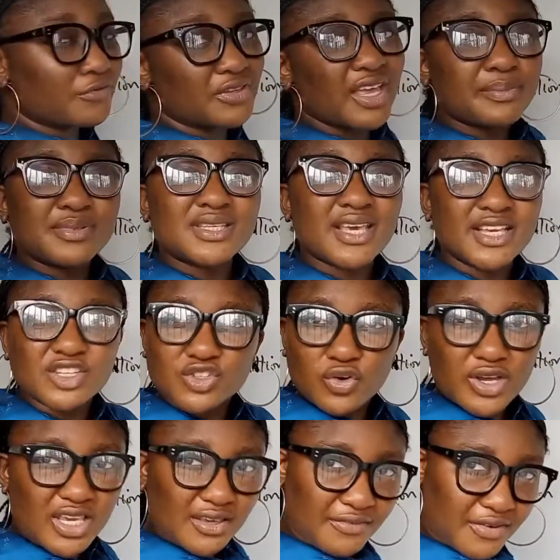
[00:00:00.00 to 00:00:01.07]
of debt here is
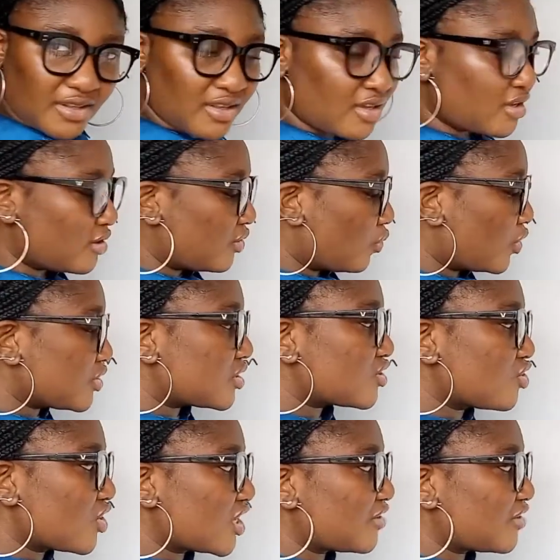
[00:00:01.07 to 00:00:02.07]
not given. Once it's not